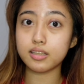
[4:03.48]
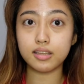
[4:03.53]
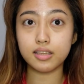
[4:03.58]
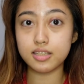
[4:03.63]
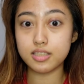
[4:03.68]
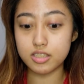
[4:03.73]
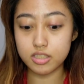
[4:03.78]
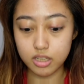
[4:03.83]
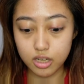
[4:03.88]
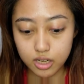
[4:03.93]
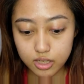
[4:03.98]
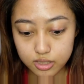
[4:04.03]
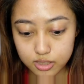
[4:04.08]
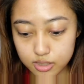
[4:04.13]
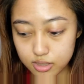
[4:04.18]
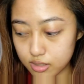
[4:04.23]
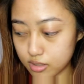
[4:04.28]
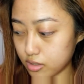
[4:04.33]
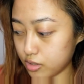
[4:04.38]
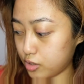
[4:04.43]
Let's start.
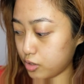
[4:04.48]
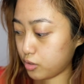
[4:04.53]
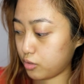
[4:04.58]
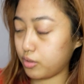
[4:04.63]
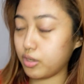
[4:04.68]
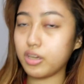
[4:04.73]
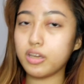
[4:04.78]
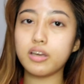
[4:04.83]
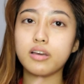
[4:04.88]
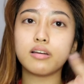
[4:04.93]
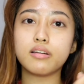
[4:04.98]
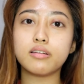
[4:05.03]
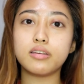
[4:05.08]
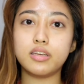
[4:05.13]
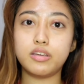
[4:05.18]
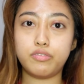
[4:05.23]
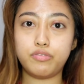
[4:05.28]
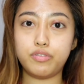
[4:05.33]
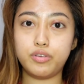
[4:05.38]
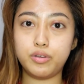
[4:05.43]
So,
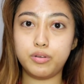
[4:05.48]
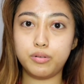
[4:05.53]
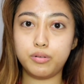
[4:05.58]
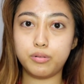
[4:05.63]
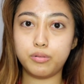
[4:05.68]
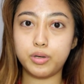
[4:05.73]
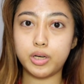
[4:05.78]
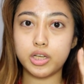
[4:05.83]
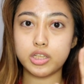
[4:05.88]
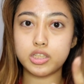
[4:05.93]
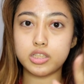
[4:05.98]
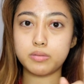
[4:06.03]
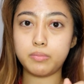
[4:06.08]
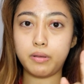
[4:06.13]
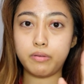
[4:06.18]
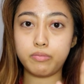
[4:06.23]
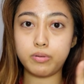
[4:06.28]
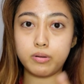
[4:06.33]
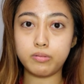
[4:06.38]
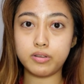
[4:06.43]
if you watch
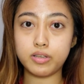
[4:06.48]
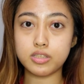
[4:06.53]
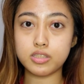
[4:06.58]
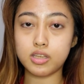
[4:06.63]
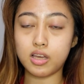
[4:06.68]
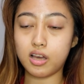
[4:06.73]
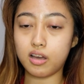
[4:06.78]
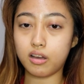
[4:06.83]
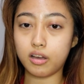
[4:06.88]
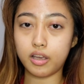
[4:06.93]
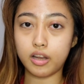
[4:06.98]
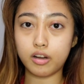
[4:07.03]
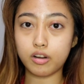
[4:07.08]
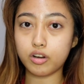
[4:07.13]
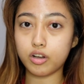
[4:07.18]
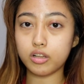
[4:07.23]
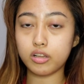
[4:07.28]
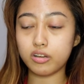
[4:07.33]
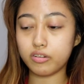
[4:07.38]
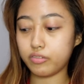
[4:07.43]
my previous hair
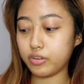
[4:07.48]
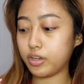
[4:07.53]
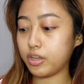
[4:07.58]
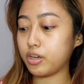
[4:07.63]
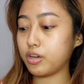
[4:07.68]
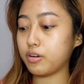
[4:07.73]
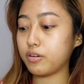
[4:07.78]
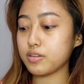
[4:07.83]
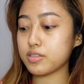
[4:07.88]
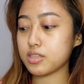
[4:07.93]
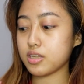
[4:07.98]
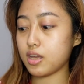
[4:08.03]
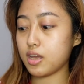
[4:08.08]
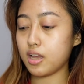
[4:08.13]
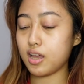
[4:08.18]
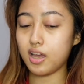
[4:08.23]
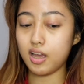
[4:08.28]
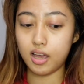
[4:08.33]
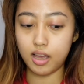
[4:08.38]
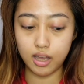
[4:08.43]
color videos,
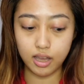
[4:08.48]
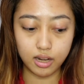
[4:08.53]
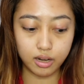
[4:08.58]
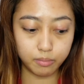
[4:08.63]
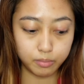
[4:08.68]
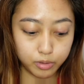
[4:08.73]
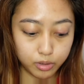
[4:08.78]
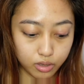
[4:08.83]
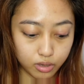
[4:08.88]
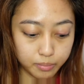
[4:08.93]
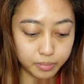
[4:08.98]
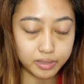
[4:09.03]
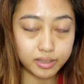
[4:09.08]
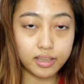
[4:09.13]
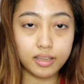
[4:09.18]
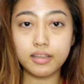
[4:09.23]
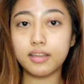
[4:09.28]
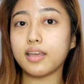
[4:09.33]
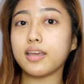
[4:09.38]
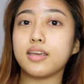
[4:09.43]
alam niyo naman
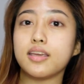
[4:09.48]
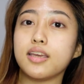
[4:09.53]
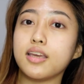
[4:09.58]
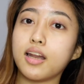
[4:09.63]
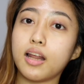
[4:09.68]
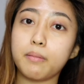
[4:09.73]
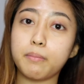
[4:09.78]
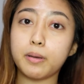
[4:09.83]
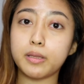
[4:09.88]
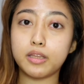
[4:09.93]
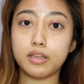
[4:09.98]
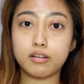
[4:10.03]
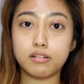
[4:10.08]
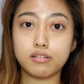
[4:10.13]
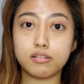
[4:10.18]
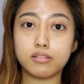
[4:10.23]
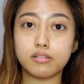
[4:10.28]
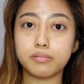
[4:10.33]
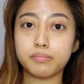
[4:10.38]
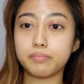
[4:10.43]
na nahihirapan
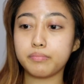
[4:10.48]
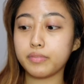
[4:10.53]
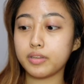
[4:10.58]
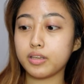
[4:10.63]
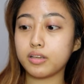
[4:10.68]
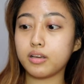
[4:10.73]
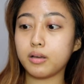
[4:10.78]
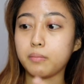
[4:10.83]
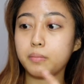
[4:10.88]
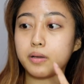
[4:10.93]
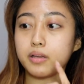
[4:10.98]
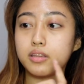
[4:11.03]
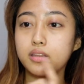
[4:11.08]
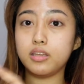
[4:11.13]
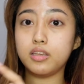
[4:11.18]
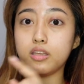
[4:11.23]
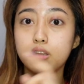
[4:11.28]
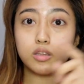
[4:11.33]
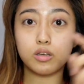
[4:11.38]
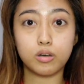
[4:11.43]
ako kapag
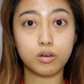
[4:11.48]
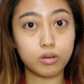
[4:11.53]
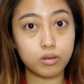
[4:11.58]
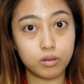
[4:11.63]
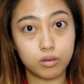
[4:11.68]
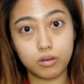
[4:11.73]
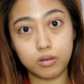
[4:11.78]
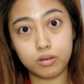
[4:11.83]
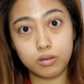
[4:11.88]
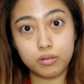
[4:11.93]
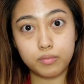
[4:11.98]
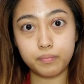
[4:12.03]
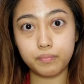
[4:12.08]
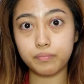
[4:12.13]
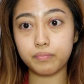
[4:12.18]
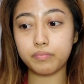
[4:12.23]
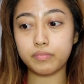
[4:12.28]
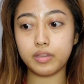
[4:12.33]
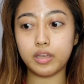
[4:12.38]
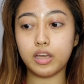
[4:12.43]
dito ko
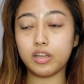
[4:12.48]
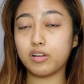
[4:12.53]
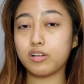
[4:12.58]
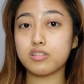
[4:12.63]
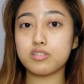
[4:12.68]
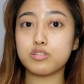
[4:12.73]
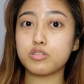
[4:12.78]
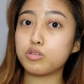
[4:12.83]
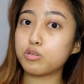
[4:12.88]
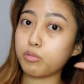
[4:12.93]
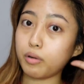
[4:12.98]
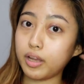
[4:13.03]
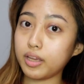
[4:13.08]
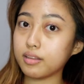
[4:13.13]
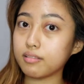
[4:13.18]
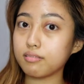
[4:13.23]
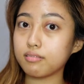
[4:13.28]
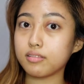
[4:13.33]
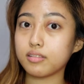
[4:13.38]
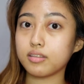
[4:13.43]
ganon
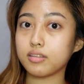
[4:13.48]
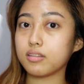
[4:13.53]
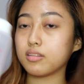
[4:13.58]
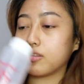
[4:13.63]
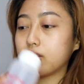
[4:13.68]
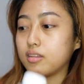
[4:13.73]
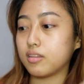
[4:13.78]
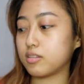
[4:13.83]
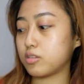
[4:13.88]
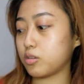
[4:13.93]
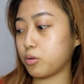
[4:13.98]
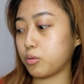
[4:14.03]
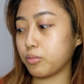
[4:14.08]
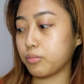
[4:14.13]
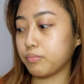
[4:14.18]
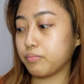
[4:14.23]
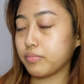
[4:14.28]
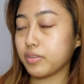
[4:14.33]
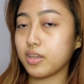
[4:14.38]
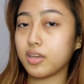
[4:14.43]
straight.
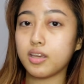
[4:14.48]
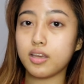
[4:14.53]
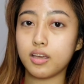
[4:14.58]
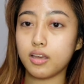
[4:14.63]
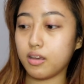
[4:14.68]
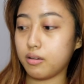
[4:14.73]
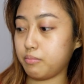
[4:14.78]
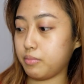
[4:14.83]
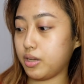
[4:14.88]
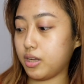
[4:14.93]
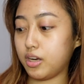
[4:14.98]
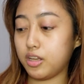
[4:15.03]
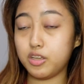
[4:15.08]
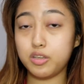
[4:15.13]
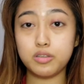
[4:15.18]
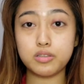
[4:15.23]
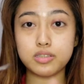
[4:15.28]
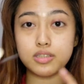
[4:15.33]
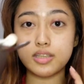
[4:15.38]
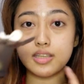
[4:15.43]
So I'm gonna
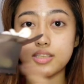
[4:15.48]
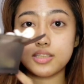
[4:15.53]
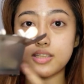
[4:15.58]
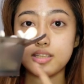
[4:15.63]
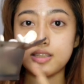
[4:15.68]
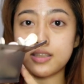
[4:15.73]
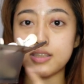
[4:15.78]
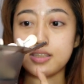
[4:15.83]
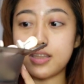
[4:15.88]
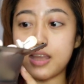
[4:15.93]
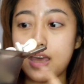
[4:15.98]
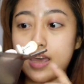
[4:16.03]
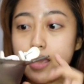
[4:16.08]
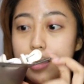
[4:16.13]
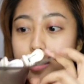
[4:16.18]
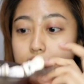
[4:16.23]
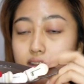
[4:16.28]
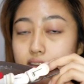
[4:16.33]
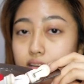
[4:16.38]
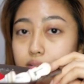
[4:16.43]
use this
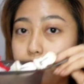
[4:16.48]
instead.